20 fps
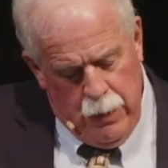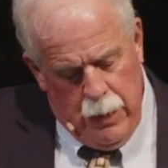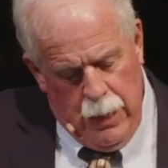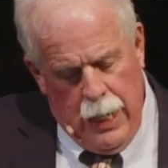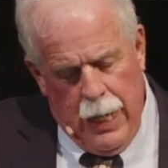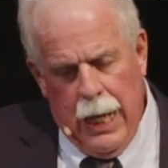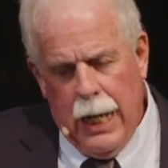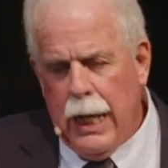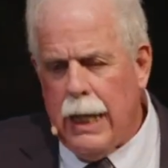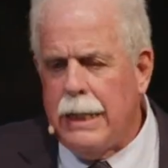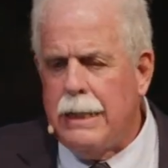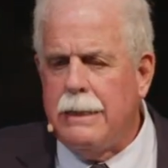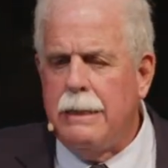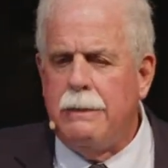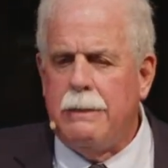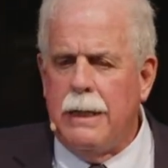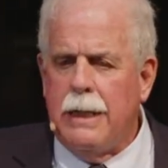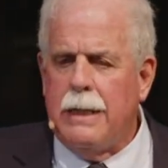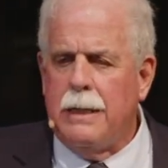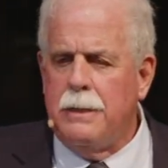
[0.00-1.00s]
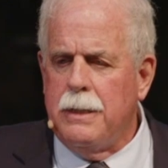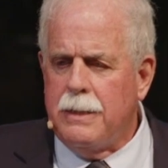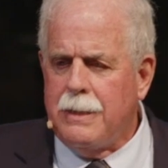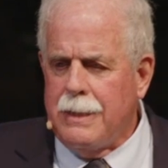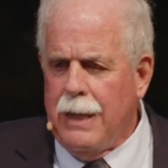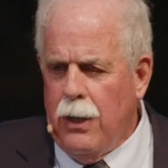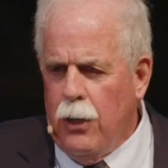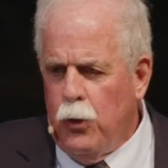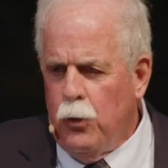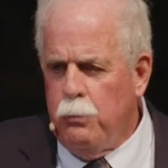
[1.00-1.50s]
I like to think of the
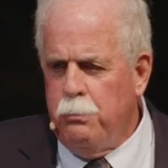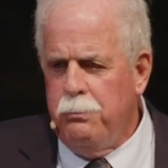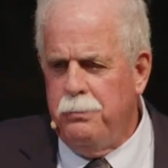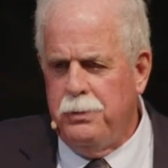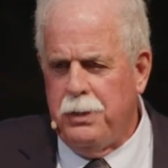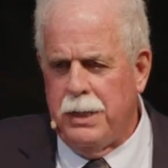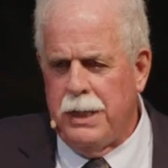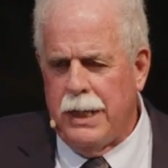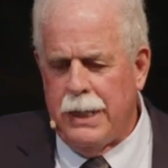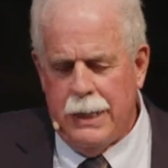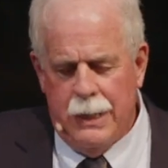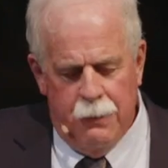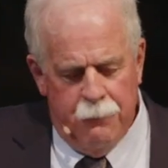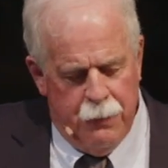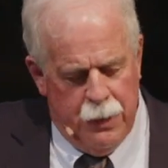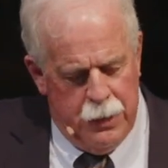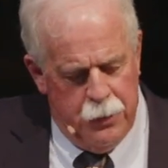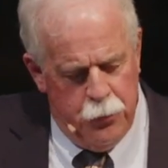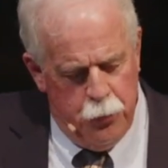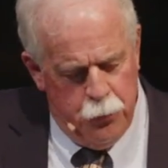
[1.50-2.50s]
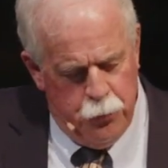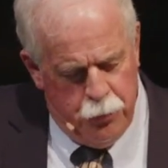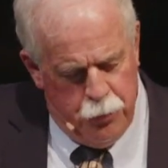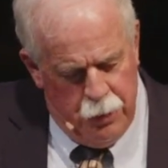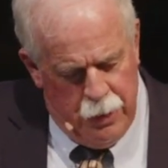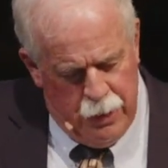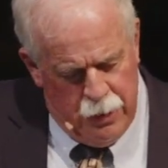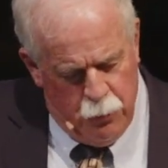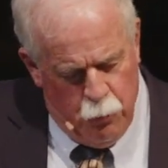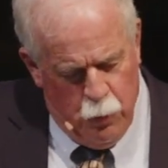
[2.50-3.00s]
Psalms, and I invite you
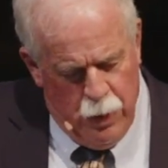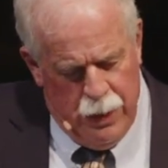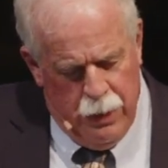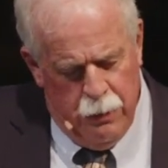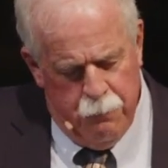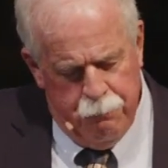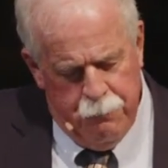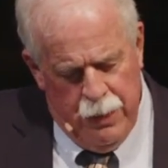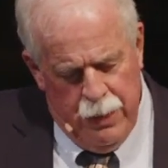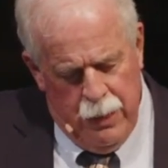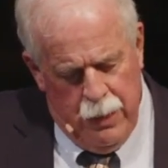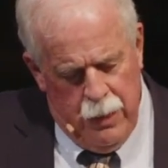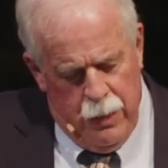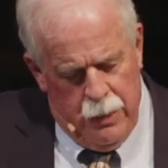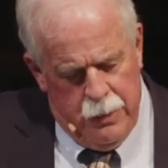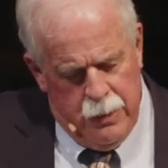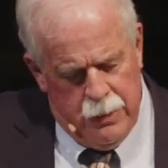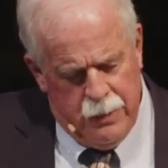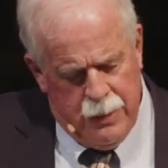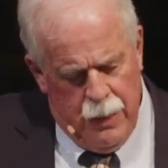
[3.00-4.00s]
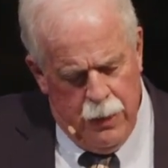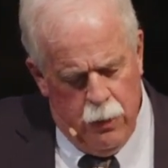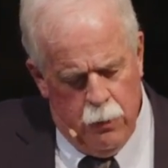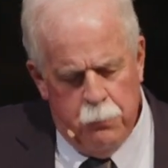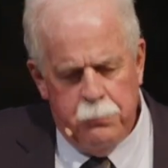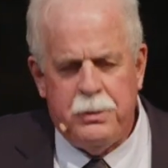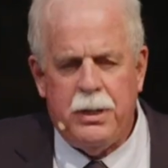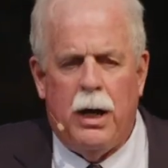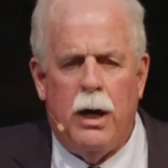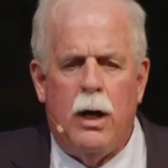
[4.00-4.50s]
as well. The
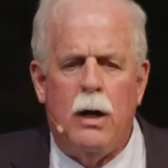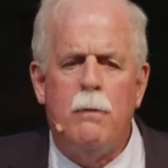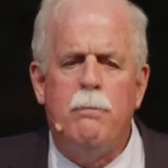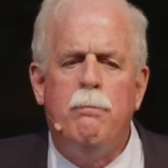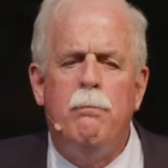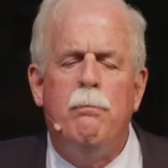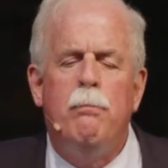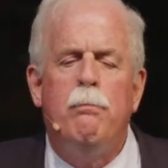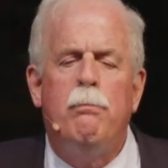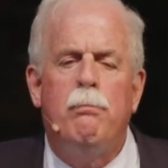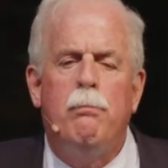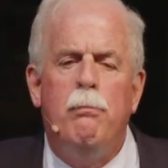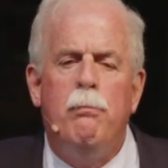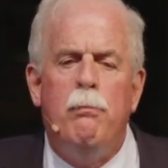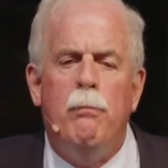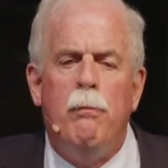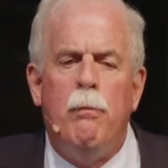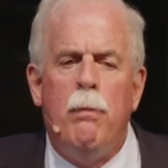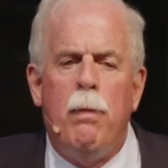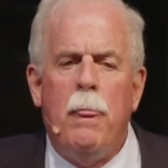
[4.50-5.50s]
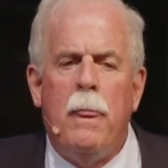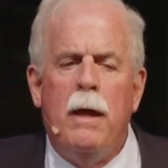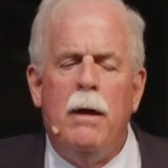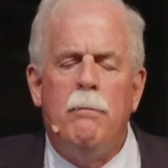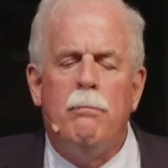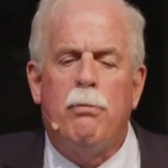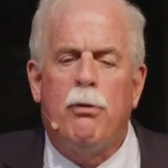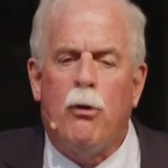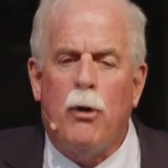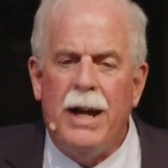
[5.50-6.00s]
Psalms are
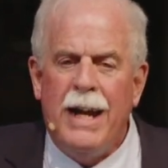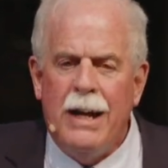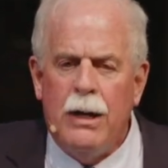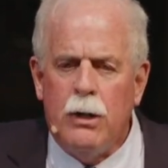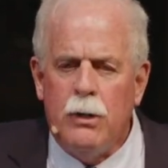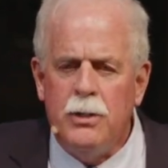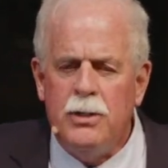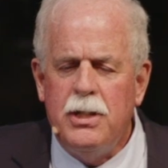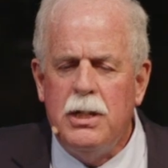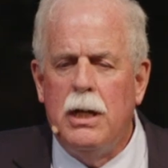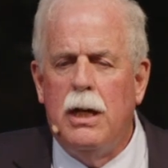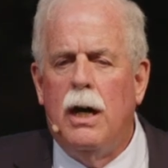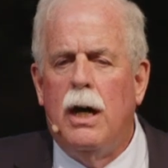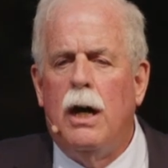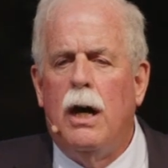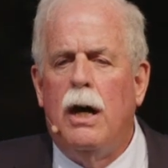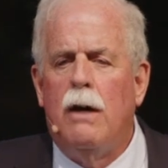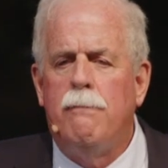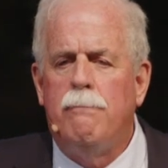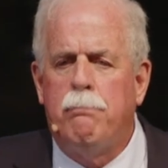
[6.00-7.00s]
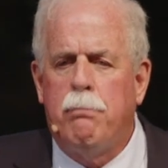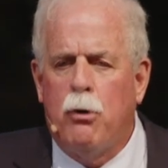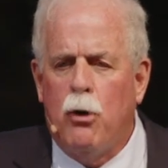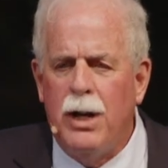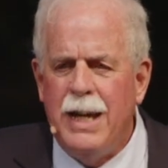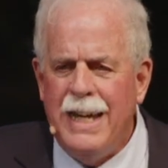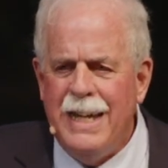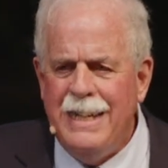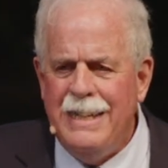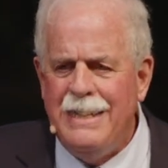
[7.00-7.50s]
prayers of
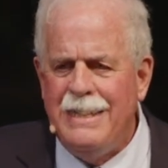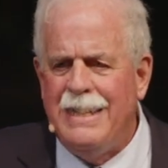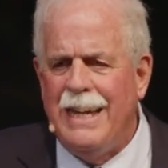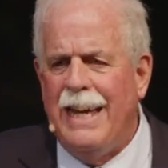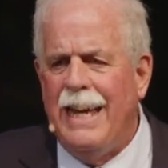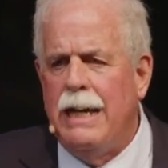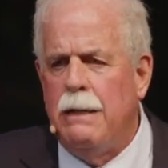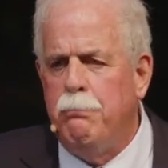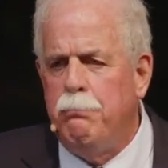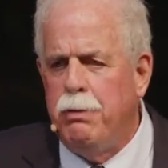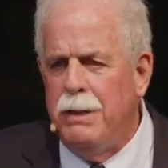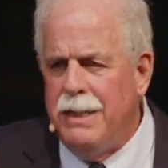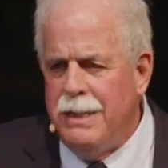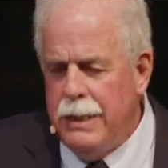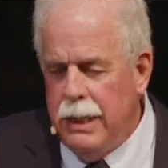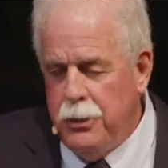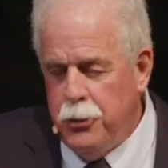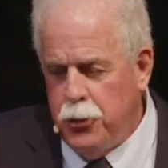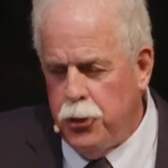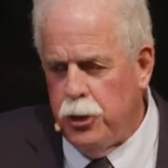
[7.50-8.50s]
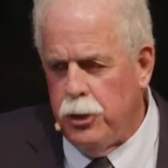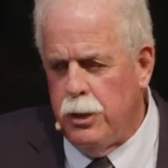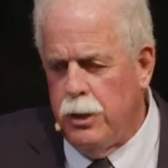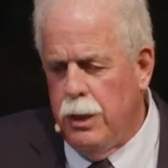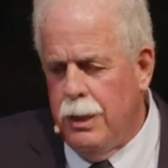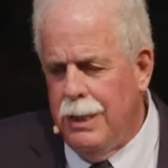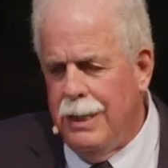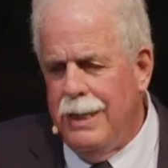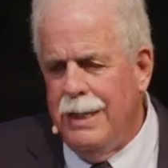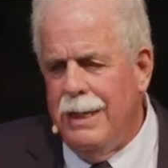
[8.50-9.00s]
praise and petition
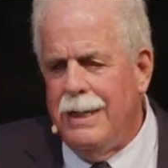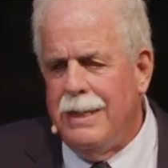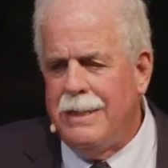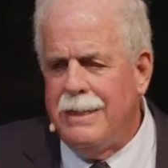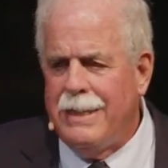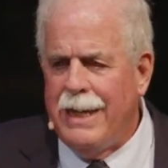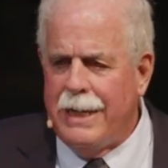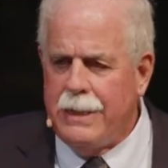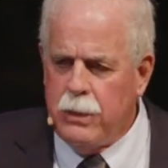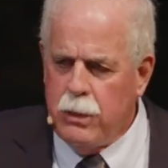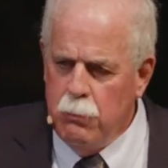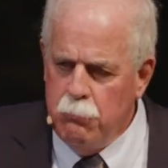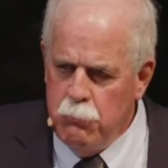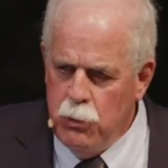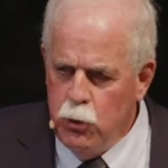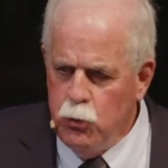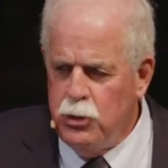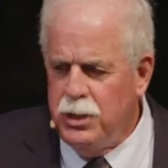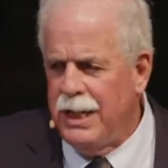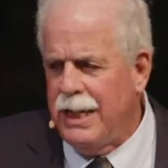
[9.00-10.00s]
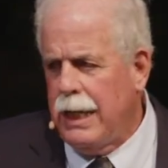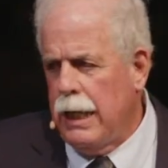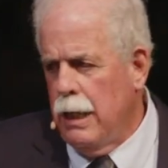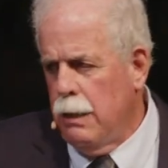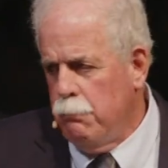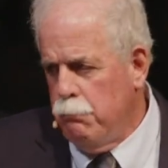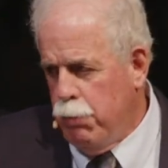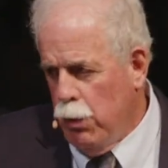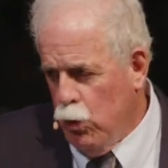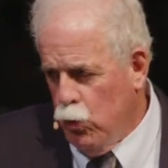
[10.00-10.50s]
set to music
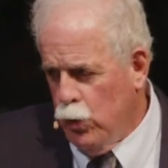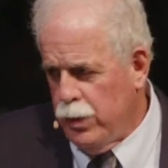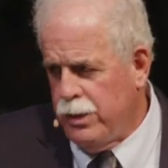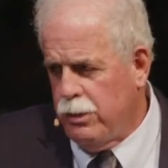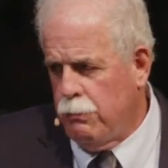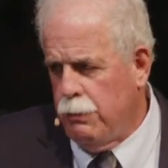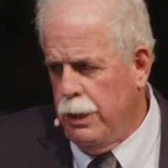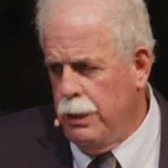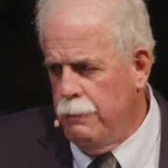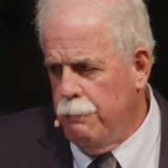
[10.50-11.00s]
and poetry.